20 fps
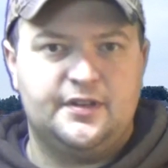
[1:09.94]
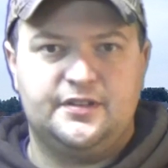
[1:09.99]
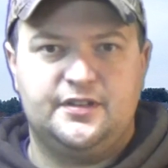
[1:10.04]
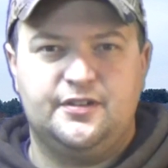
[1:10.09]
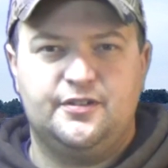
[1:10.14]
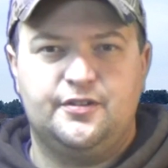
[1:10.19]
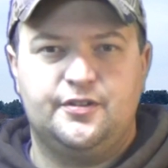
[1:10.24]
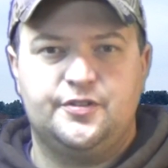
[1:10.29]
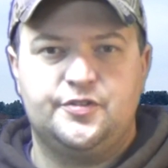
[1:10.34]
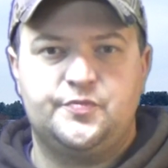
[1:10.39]

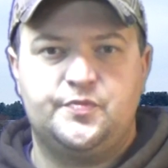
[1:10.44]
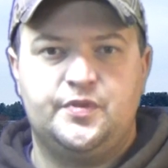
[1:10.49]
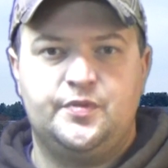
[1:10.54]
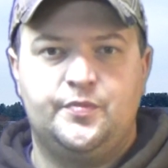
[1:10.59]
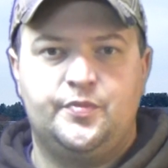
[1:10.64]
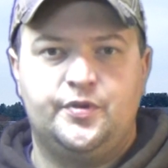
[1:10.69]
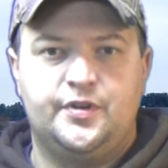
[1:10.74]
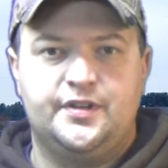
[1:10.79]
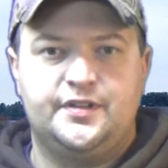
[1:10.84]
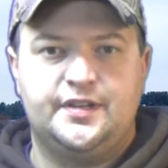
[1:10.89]
deer hunting's been
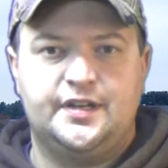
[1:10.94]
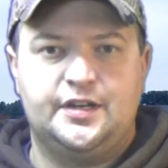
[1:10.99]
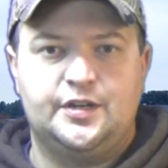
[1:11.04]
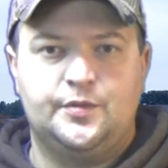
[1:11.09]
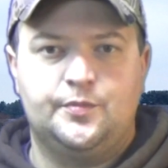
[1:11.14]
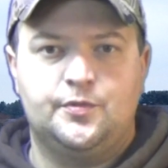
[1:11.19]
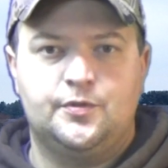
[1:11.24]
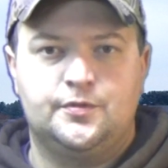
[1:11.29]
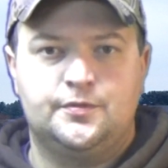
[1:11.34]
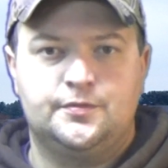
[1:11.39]
pretty
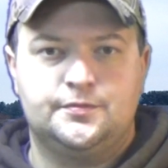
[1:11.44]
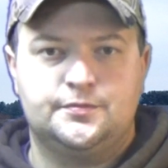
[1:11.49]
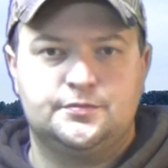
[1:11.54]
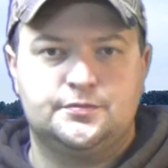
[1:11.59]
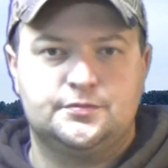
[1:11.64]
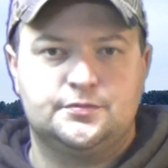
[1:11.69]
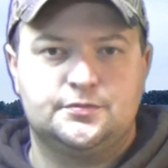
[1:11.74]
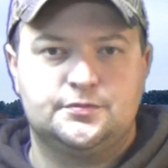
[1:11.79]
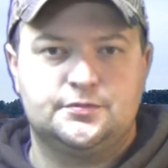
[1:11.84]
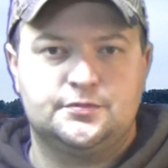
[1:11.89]
terrible.
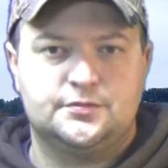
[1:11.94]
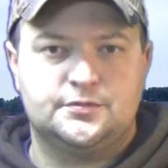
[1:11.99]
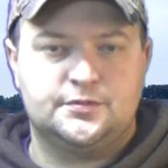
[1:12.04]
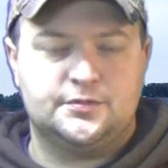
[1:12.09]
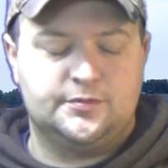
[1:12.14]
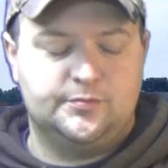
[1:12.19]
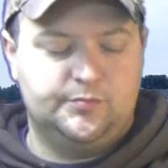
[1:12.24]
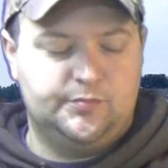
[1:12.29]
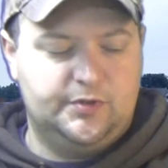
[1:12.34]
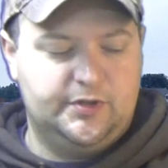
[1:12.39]

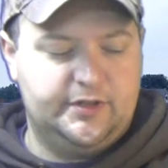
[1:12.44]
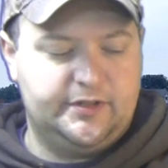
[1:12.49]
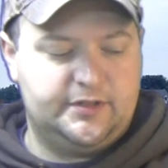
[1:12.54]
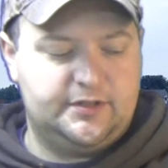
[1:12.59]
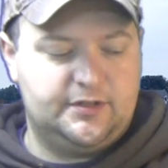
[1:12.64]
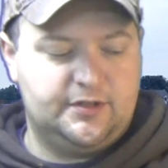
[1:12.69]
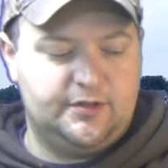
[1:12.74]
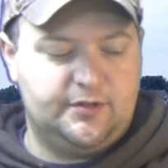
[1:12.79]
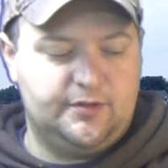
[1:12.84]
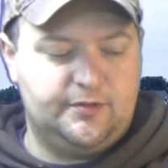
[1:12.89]
But
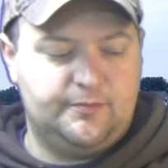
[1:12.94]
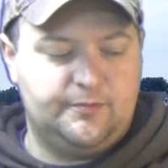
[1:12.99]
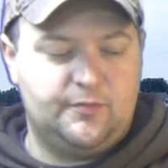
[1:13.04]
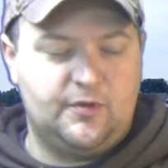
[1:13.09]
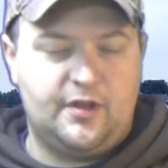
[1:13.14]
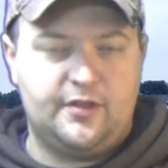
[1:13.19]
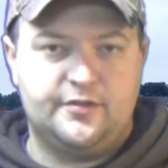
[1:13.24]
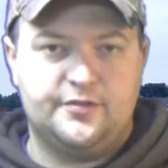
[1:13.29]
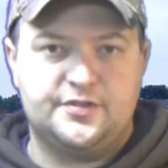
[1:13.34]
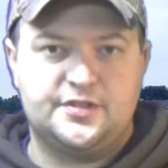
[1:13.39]
the
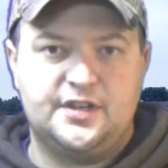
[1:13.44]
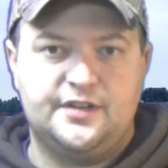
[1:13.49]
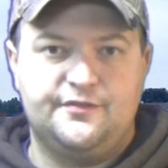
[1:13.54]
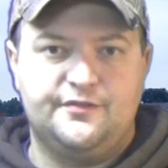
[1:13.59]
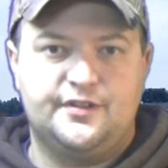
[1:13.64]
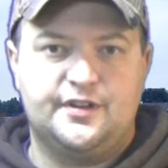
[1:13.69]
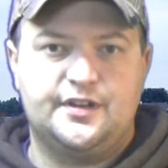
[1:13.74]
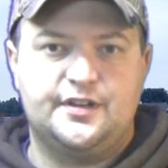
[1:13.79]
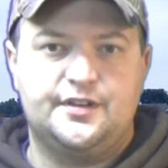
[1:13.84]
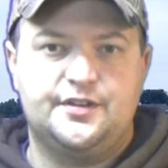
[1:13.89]
weather's getting
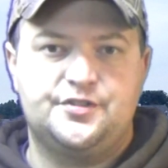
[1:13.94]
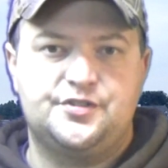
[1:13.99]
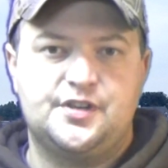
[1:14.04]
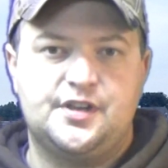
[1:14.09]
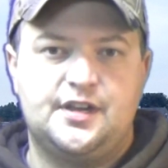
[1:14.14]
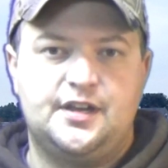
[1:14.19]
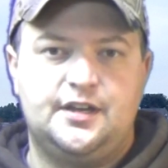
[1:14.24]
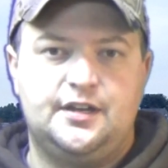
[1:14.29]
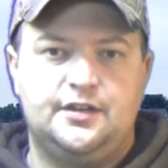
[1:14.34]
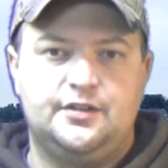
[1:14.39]
ready to
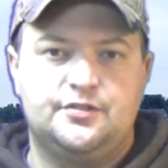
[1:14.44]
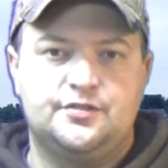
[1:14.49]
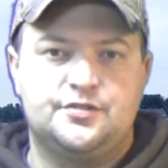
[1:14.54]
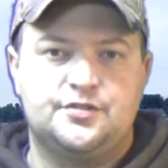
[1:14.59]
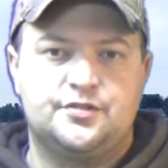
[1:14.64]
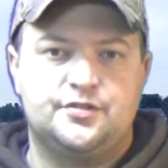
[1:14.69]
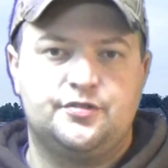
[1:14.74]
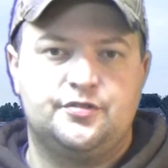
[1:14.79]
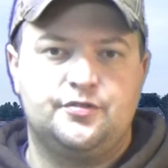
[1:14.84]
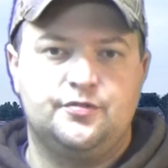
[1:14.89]

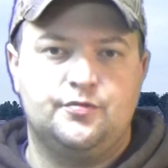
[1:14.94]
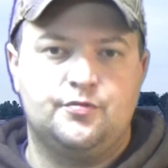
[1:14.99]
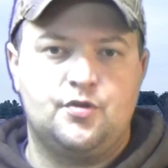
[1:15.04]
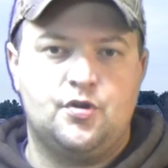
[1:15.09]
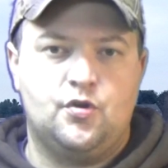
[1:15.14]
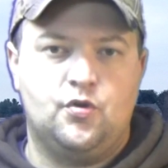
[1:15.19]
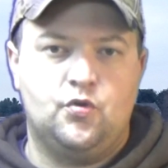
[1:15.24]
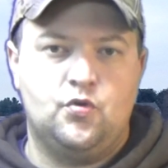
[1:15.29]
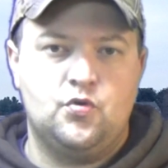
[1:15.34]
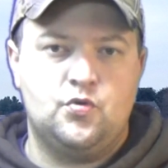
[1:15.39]
change to
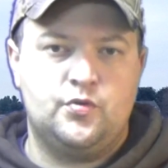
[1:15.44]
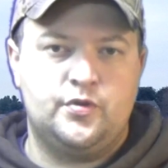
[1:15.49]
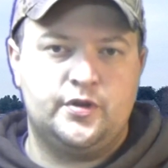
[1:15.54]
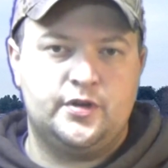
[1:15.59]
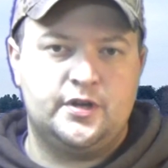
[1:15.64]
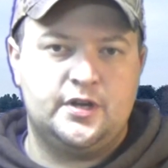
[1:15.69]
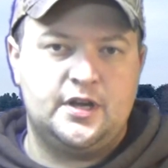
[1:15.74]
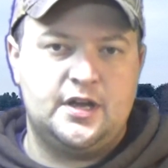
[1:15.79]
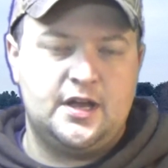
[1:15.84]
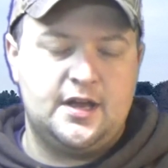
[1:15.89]
cold,
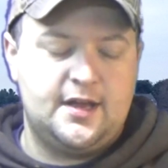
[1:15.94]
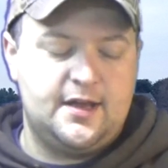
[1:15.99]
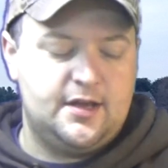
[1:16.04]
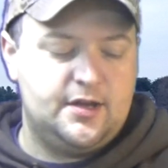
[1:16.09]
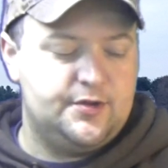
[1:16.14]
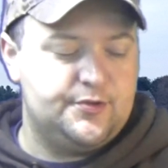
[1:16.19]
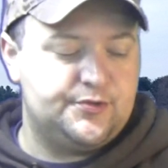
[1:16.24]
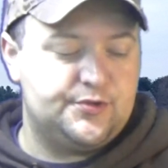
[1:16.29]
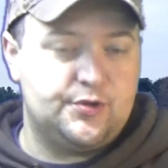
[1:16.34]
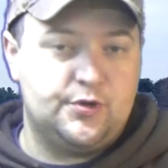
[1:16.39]

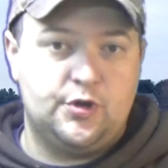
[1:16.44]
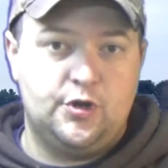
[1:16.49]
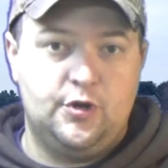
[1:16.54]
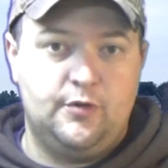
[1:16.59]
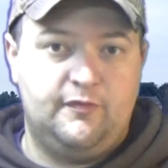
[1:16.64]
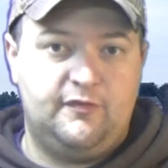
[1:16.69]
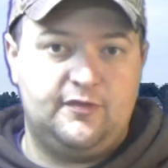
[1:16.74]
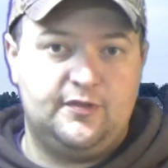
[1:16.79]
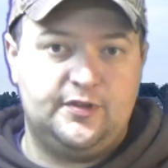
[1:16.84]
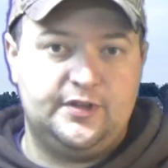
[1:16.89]
so
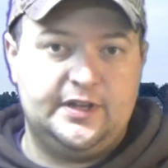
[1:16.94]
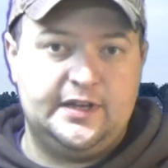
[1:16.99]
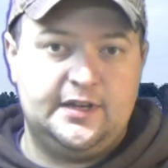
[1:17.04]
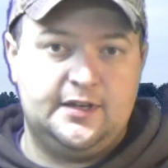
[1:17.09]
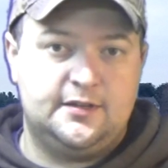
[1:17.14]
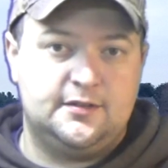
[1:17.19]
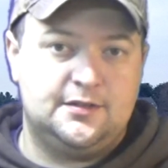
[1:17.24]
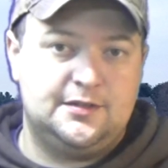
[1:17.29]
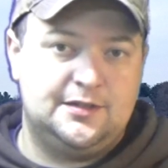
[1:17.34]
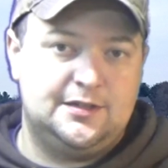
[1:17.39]
hopefully
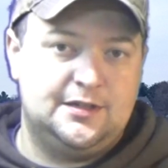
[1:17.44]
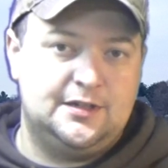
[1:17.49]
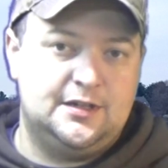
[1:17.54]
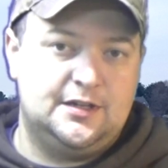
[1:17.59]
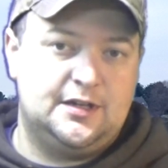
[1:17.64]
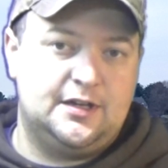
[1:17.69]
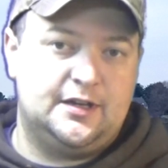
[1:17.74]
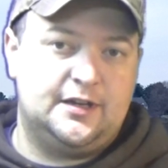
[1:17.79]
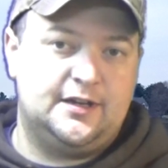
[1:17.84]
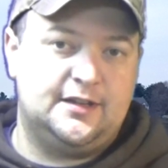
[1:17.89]

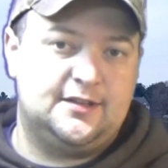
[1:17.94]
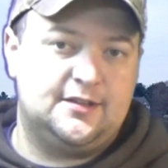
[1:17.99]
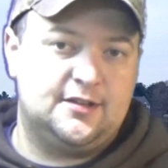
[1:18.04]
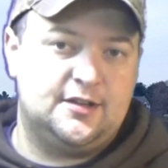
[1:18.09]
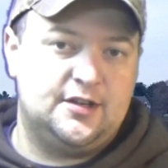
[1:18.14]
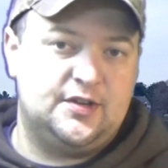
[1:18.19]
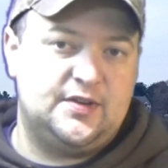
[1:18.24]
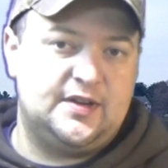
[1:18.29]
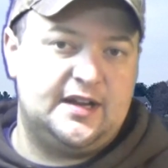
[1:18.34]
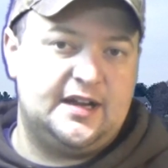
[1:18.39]
I get to
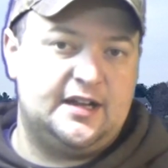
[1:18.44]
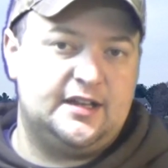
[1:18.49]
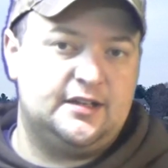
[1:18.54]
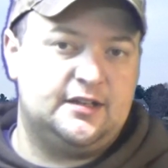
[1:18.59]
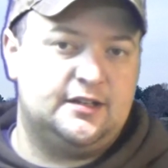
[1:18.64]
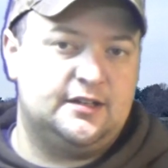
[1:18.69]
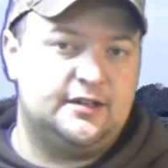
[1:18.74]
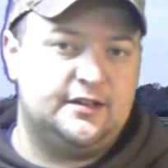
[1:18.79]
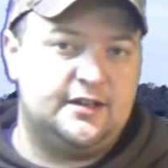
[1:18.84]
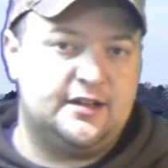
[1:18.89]
go
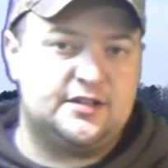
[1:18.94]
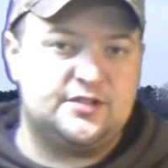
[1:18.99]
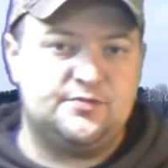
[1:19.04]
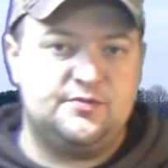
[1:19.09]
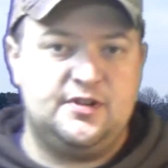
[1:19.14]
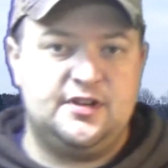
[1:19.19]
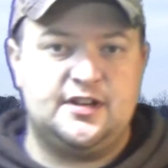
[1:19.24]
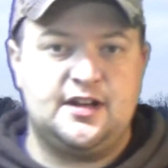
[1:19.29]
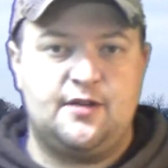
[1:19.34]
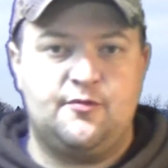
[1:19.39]
out next
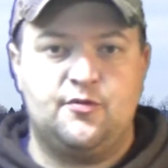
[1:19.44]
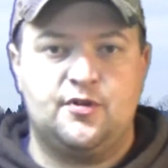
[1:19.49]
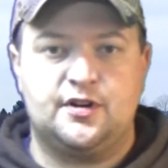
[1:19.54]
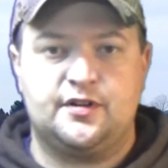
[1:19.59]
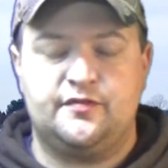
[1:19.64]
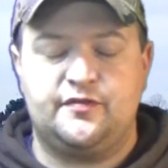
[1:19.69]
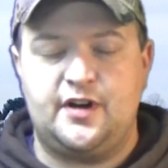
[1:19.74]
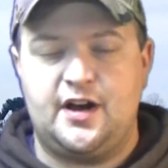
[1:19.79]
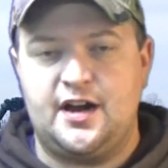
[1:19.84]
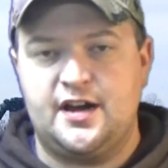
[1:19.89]
week. I
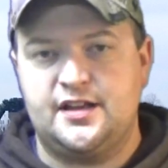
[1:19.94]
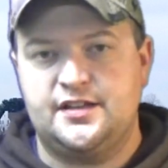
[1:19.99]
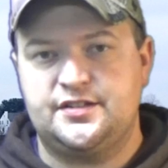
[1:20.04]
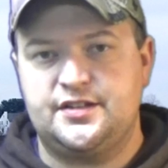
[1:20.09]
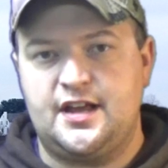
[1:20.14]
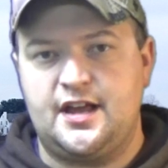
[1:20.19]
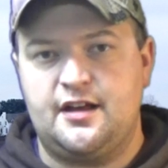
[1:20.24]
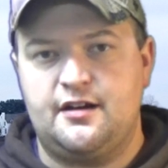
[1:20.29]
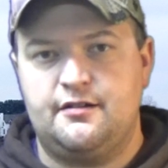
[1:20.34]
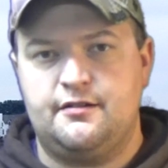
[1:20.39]
work Friday,
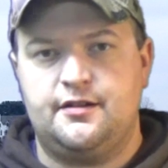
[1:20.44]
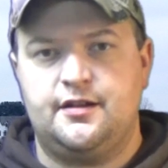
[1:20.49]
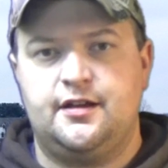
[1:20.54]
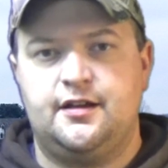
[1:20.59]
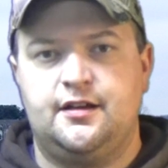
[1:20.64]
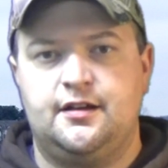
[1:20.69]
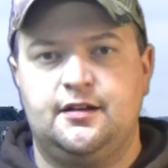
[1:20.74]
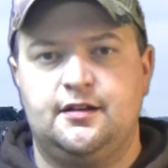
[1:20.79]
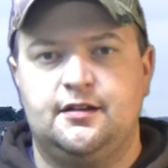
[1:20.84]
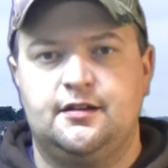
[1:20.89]

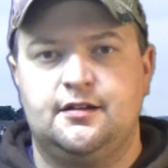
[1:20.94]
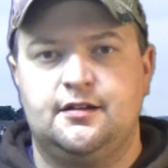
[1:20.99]
Saturday,